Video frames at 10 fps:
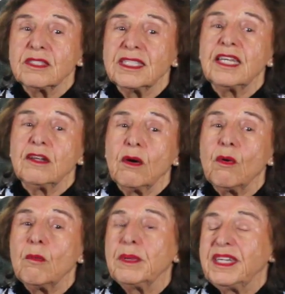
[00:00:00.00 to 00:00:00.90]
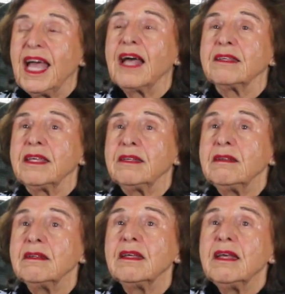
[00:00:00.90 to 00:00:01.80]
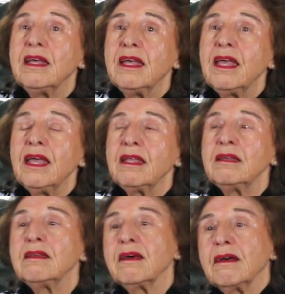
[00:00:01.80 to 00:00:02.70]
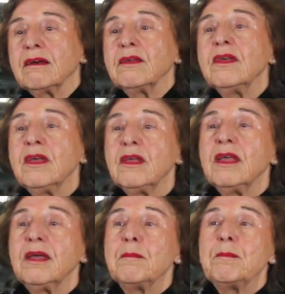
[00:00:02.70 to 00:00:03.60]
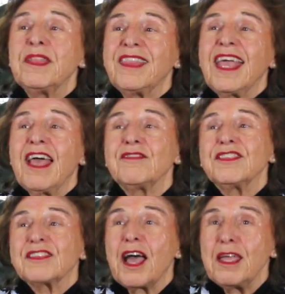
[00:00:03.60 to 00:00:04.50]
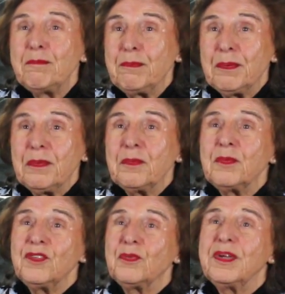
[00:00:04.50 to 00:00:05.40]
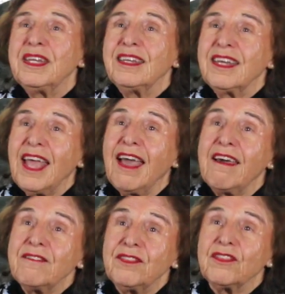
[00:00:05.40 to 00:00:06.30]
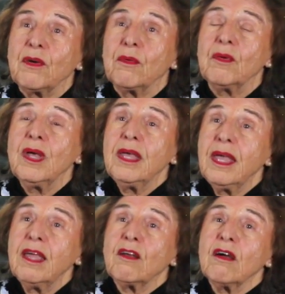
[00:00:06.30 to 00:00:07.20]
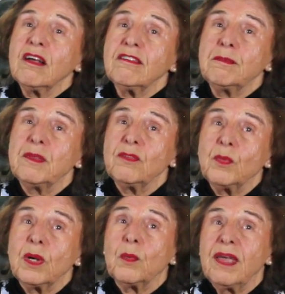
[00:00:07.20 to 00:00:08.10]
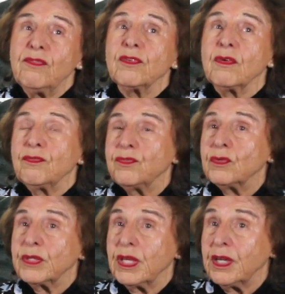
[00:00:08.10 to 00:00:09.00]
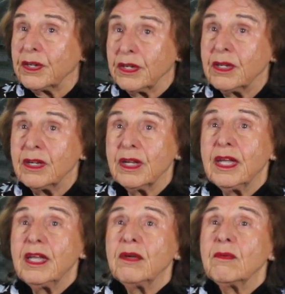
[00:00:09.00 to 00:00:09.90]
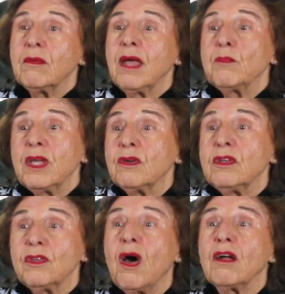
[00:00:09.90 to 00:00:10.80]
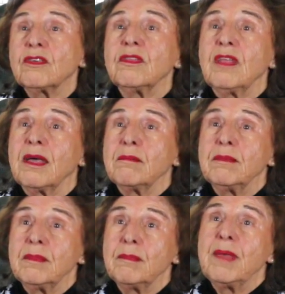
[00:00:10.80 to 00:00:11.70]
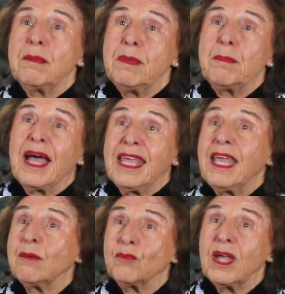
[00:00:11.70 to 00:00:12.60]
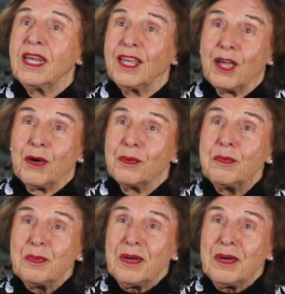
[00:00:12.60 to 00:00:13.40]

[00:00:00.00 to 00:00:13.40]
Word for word: send a whole battalion, mm -hmm. and uh, but they have Skype, which we didn't have, so and our husbands went away for a full year mm. and we couldn't talk to them maybe by ham radio